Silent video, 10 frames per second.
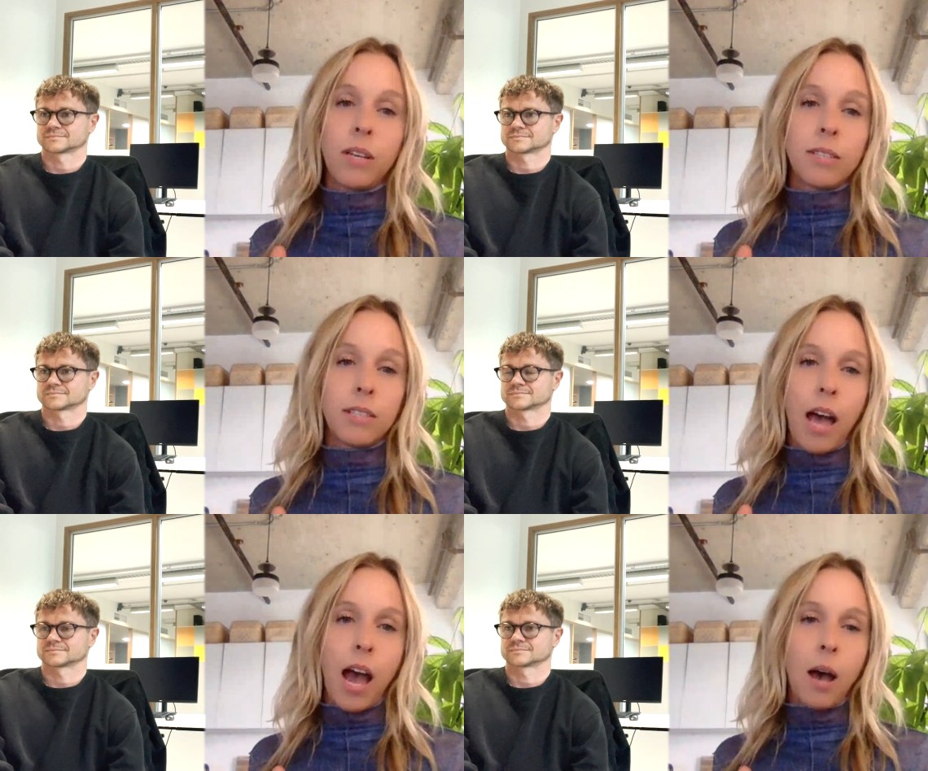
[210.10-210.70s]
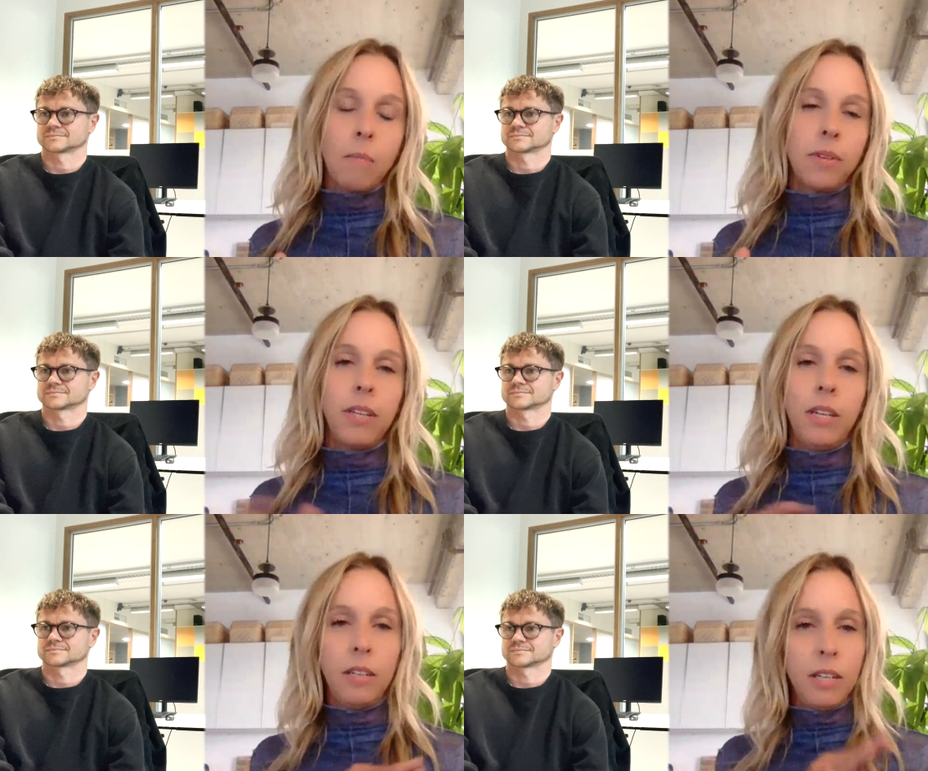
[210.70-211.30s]
Speaker 1: a slab
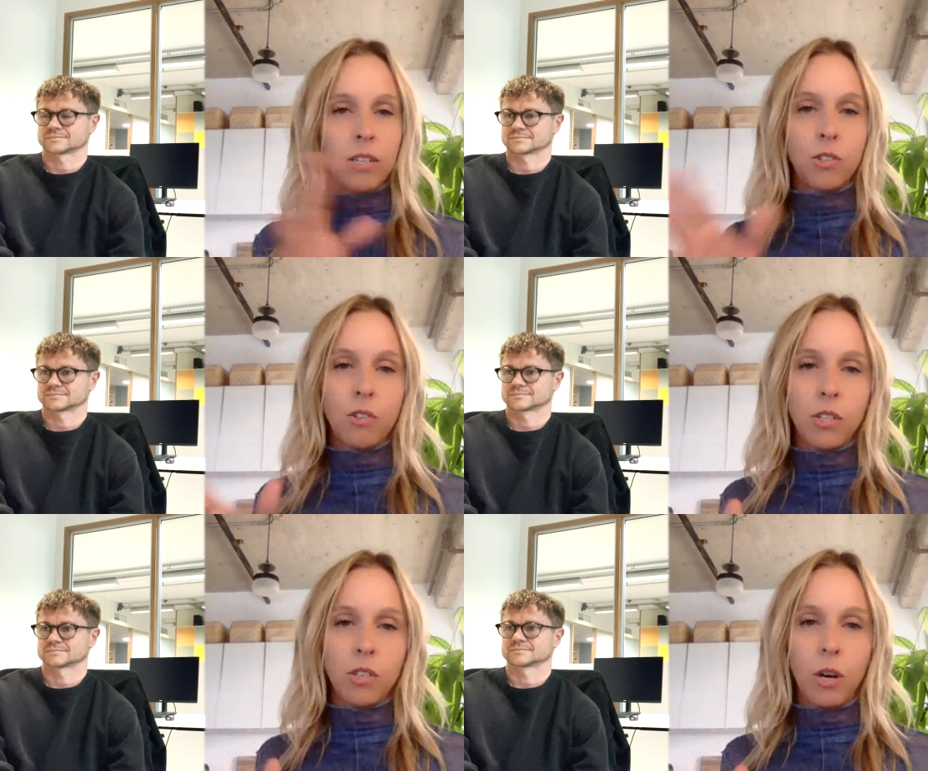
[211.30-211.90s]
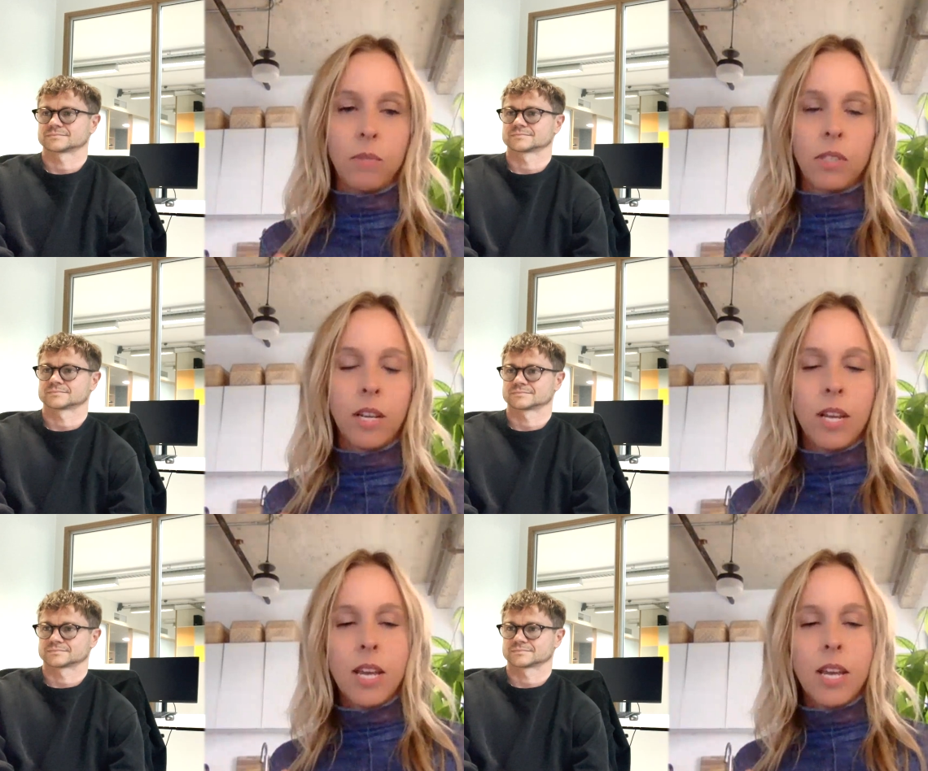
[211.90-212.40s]
in industry terms.